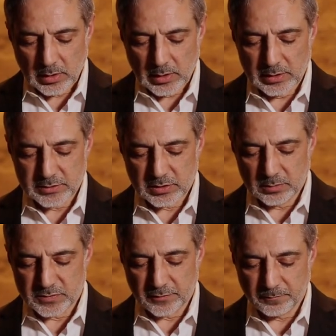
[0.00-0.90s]
In
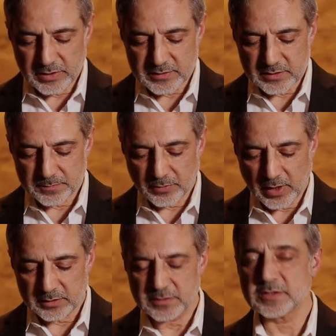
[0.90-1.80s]
terms of business
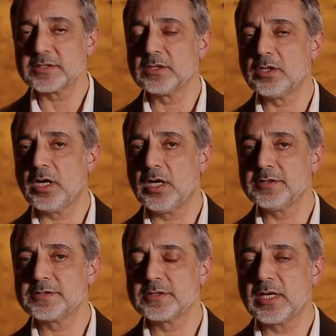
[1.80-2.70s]
practices and
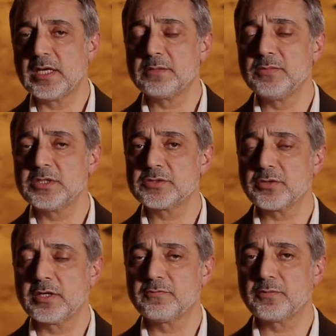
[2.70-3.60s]
laws and
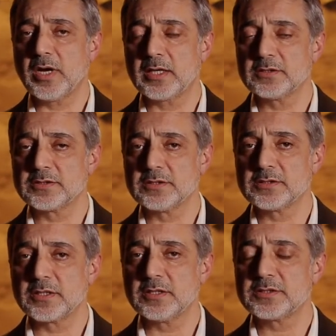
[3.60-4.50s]
administrative practices,
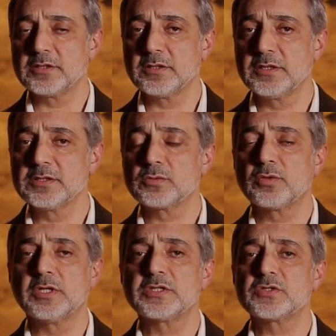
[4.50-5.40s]
the Assyrians
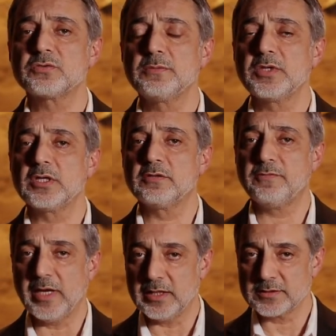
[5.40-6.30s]
were extremely
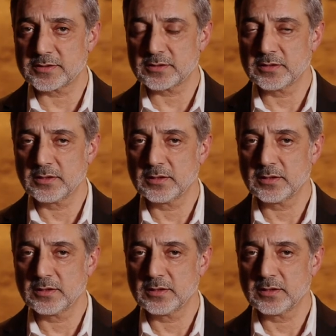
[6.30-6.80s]
advanced,